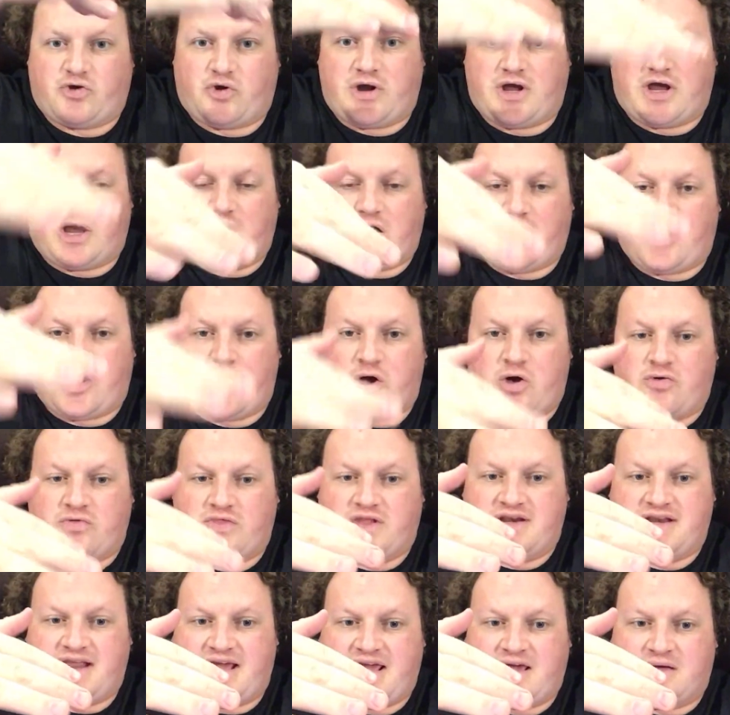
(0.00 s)
Korea along
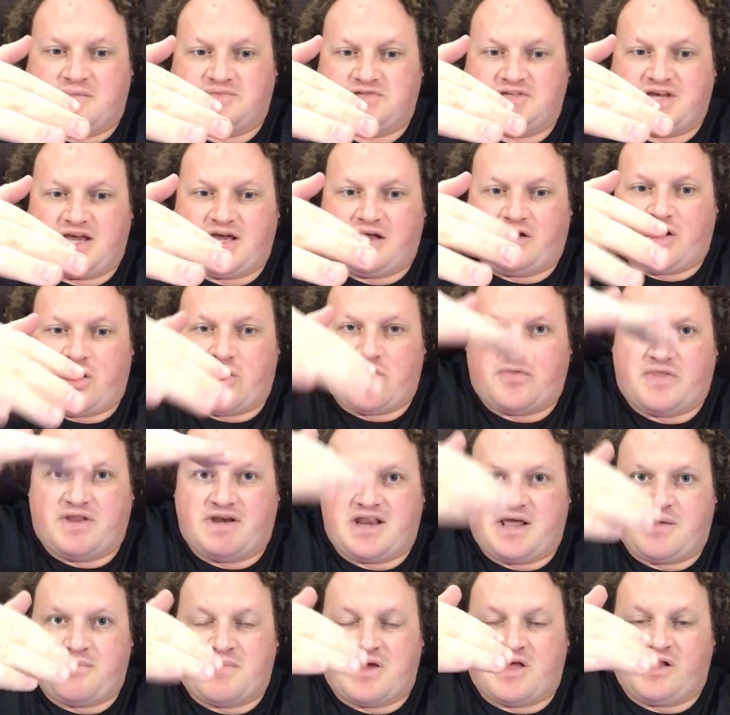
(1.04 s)
the DMZ, along the
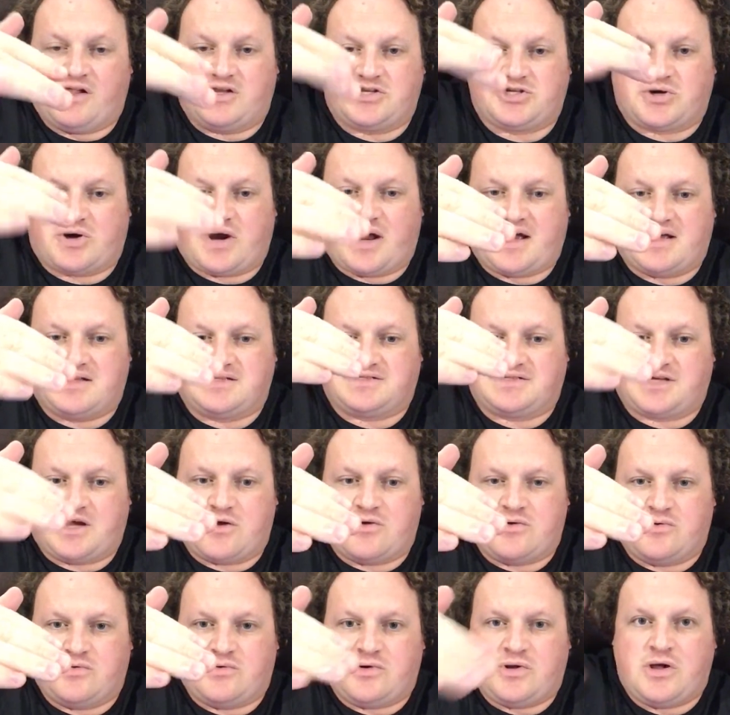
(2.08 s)
demilitarized
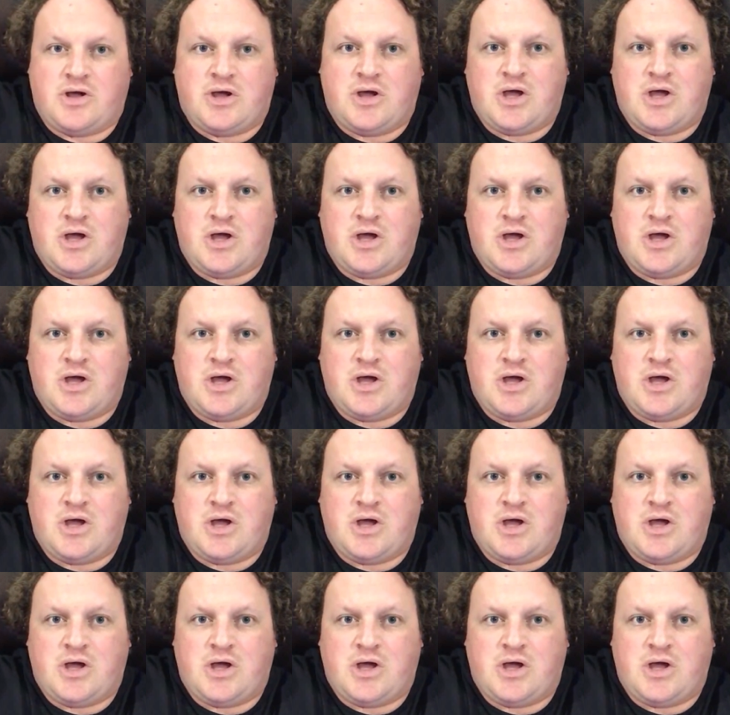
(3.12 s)
zone.